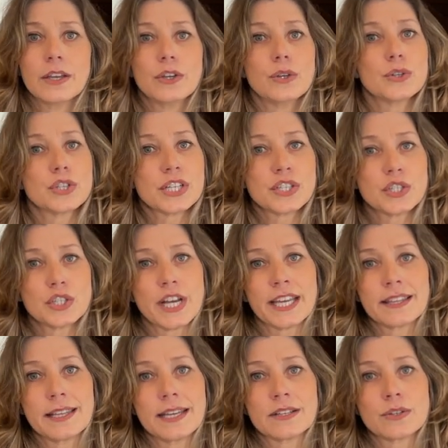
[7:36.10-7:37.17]
You just
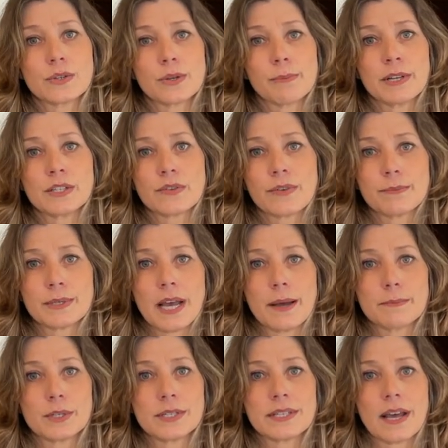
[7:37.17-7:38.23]
check the instruments from
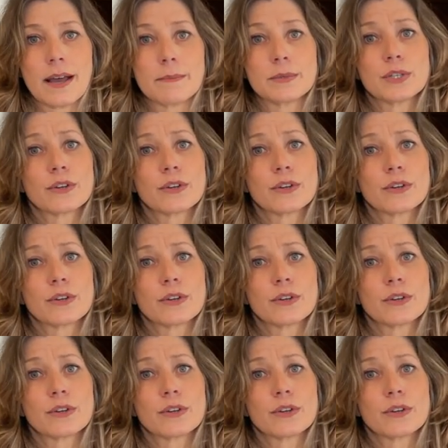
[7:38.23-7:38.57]
time to time